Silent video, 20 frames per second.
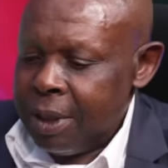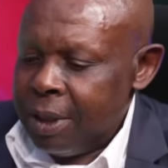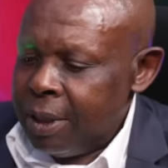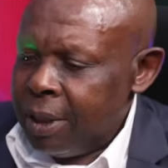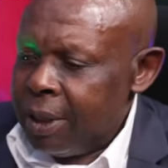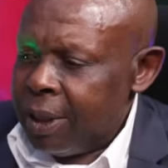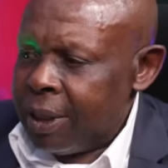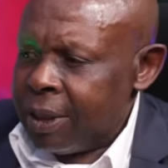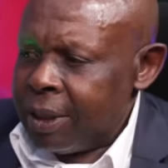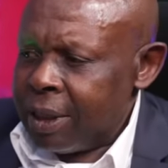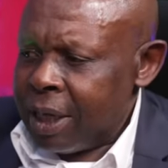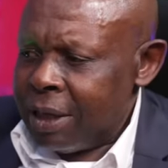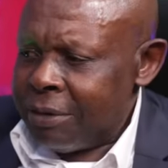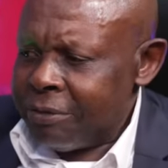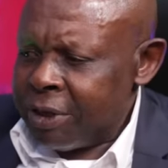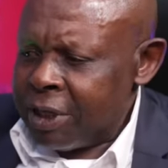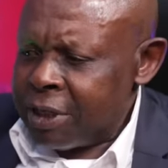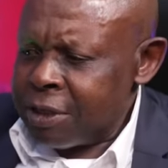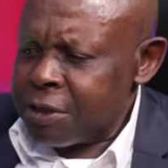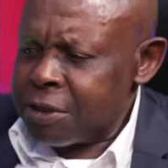Mm. And I've
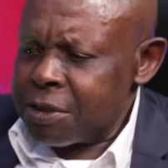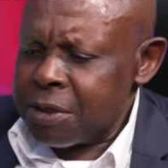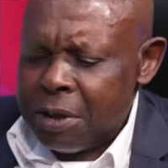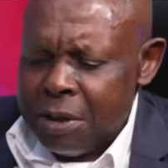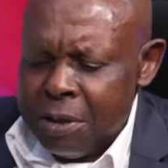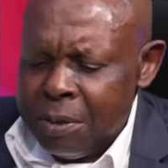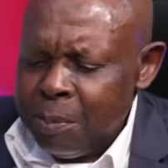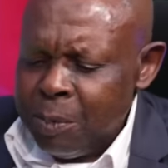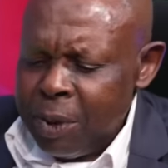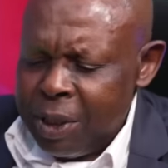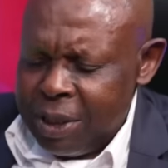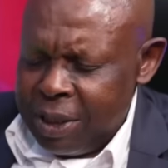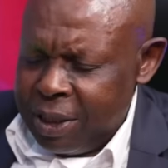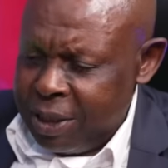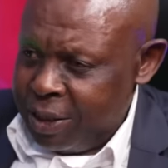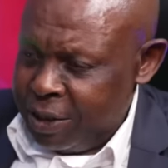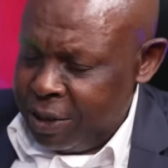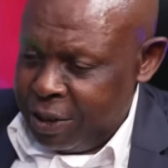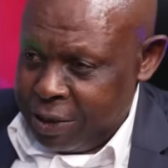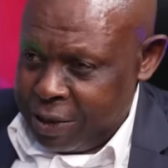had so many
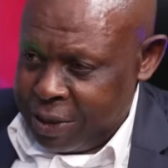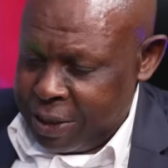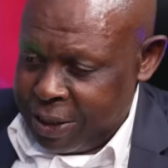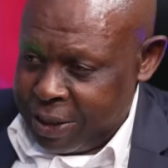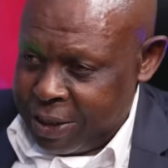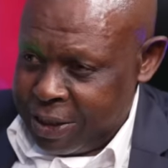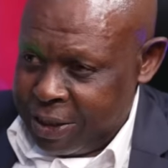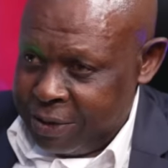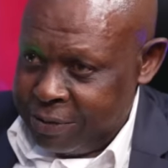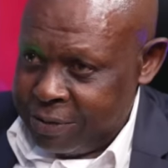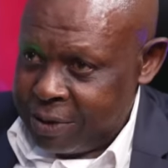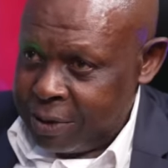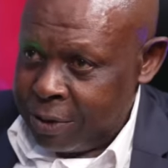initiatives.